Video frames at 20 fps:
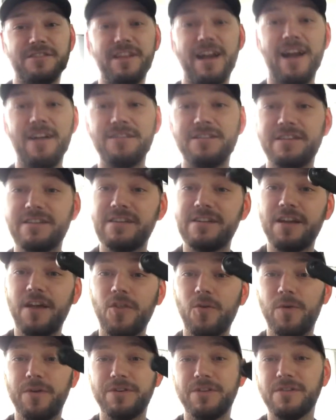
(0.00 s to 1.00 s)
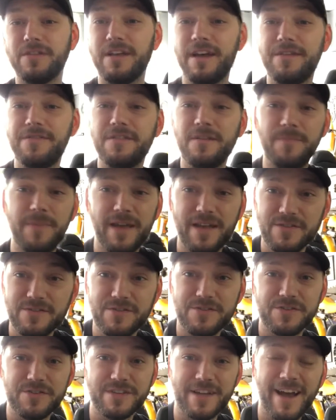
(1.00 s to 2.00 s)
Tires is another one. Your life depends
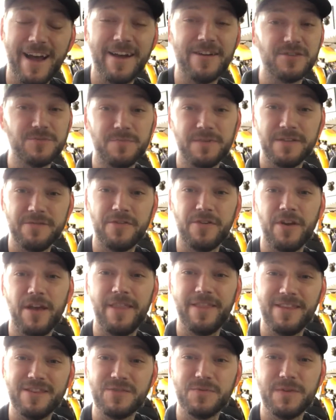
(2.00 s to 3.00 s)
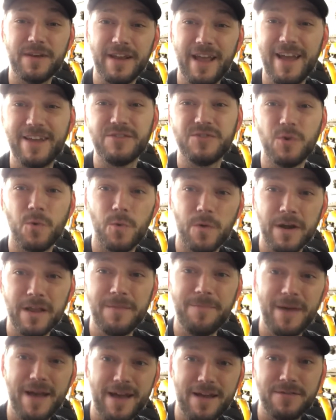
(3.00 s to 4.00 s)
on your tires. Believe it or not, this one had
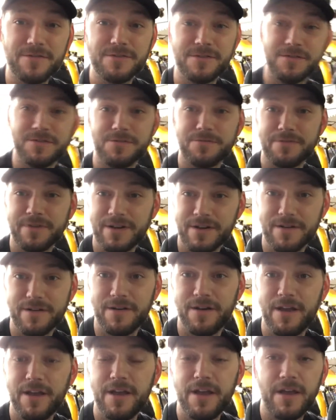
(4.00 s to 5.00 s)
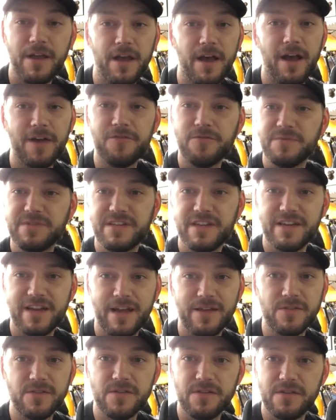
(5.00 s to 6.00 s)
20 pounds in the rear from sitting
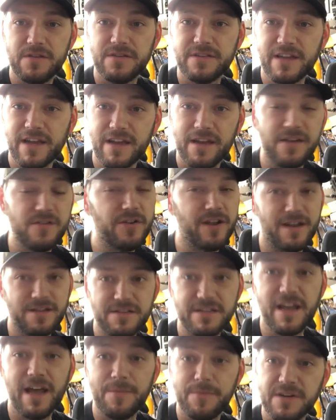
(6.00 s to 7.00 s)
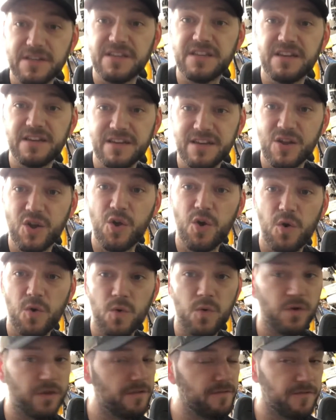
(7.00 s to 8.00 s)
outside, not outside, but sitting in
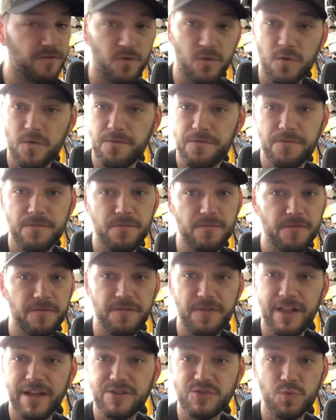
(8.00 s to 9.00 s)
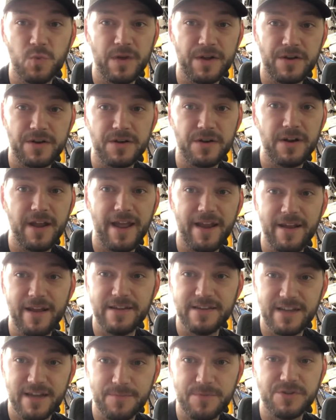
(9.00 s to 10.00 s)
cold, the full-fledged winter
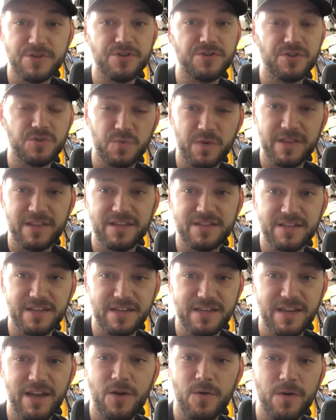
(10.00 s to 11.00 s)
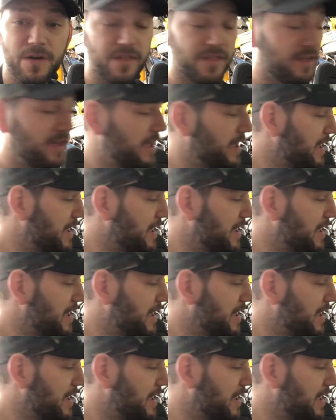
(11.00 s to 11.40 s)
temperatures is what this thing dealt with.